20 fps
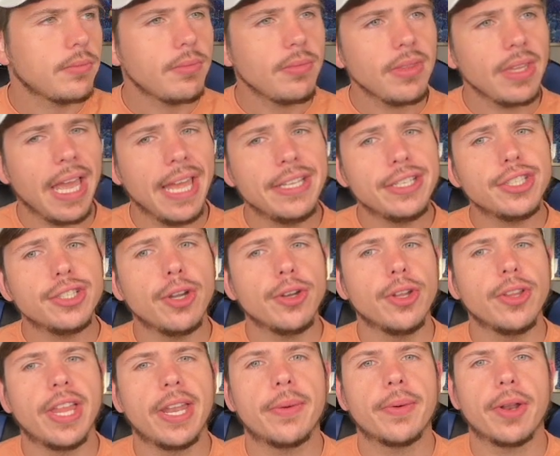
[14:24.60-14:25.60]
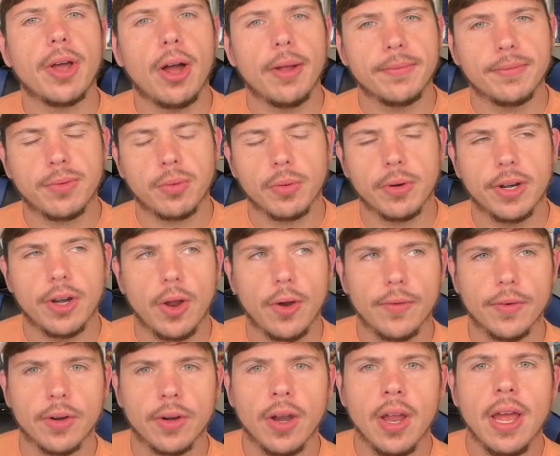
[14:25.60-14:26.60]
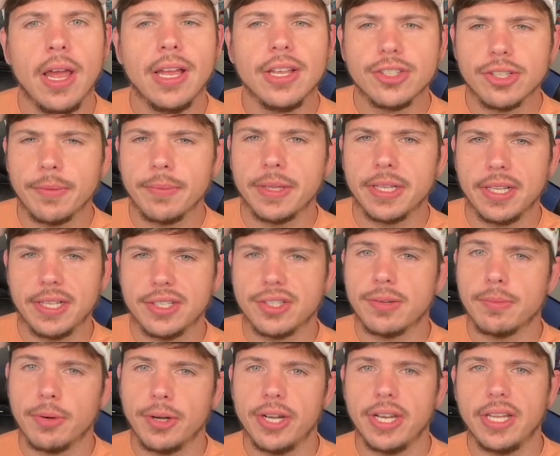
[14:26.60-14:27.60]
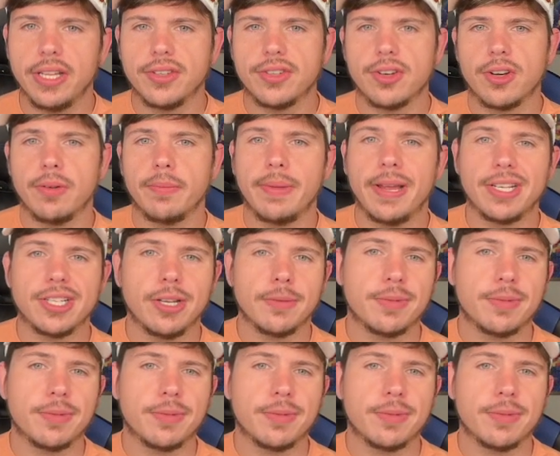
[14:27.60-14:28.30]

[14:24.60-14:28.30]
I just don't know that I would opt for it over something like Sabrina in certain matchups.